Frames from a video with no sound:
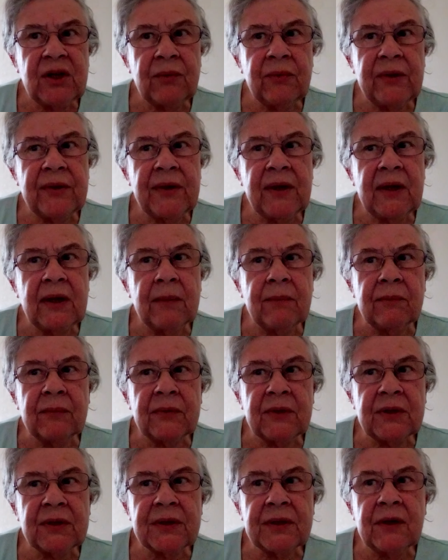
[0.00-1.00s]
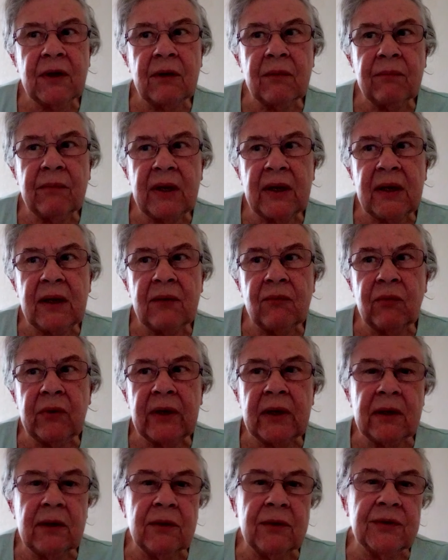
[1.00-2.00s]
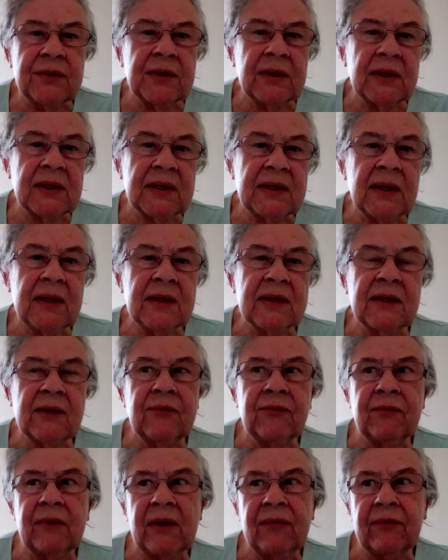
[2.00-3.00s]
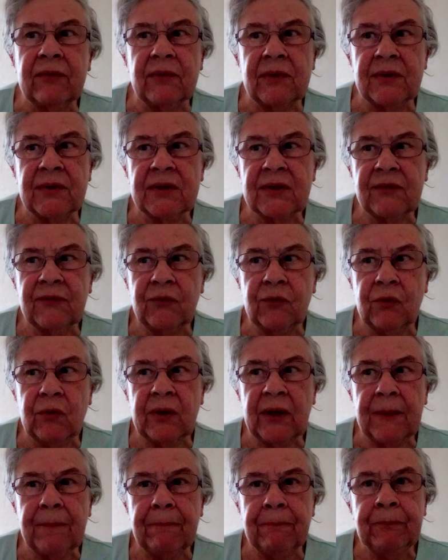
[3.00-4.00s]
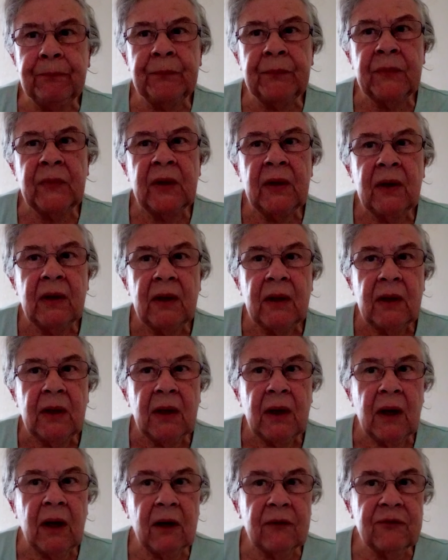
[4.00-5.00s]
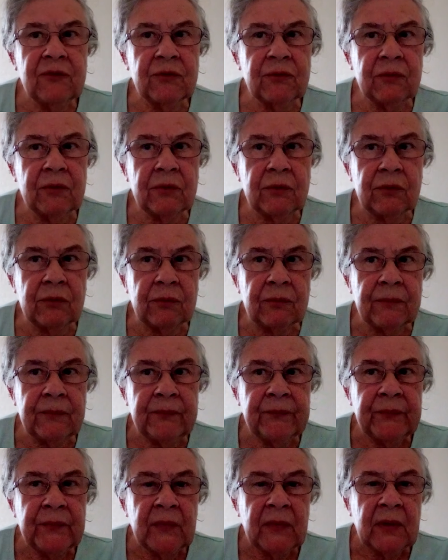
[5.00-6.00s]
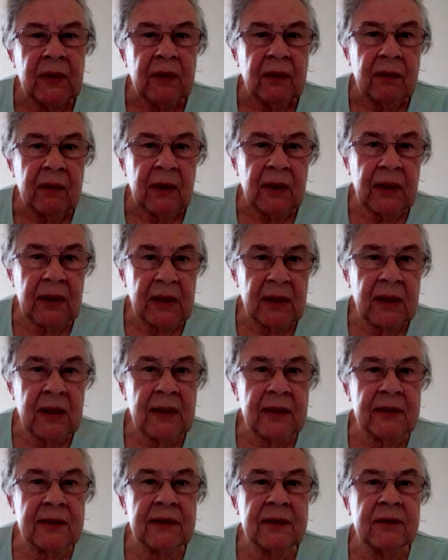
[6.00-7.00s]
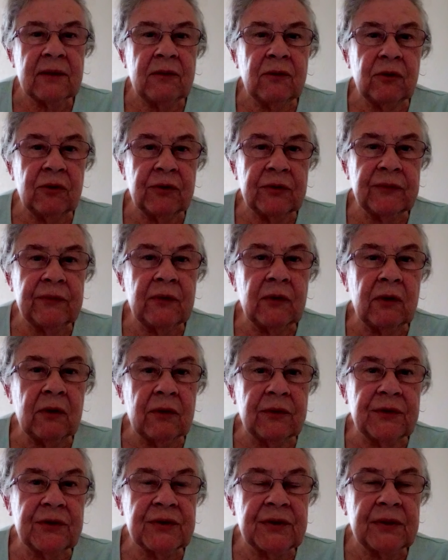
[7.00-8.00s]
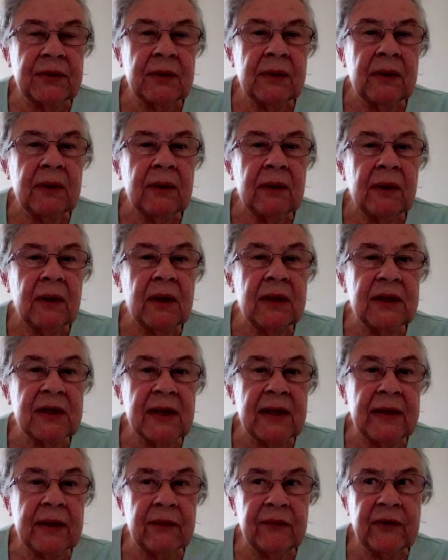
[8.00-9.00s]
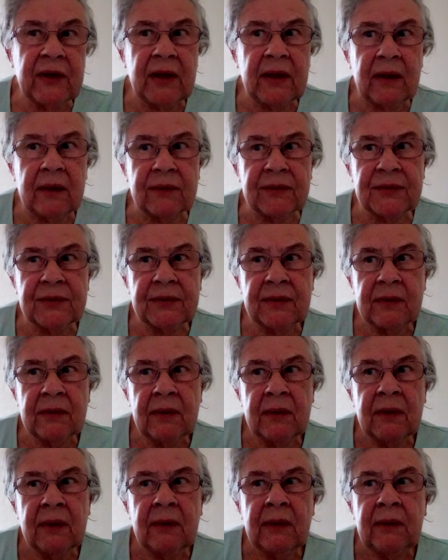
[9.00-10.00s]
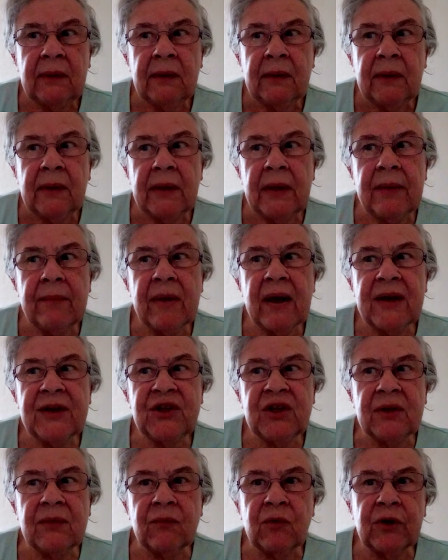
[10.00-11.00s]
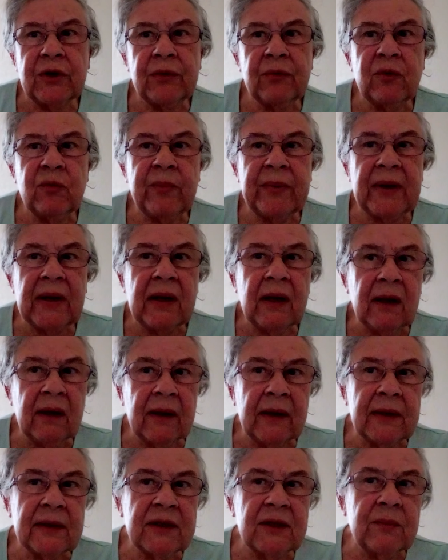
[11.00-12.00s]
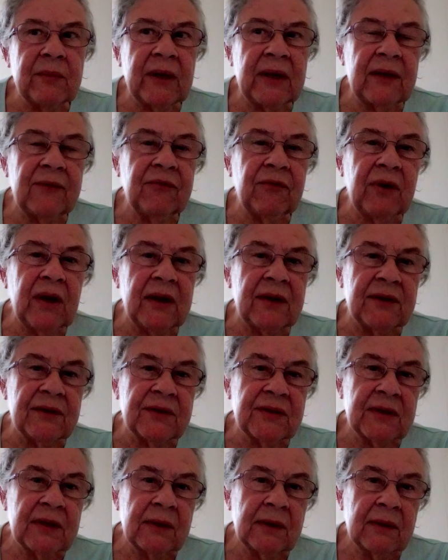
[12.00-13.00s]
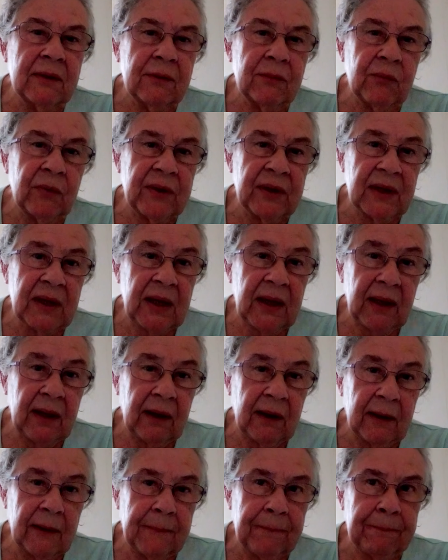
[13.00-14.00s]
with him does not mean we lose a sense of reverence for him. After all, he is Lord of Lords and King of Kings. Imagine what it would be like to make friends with a king.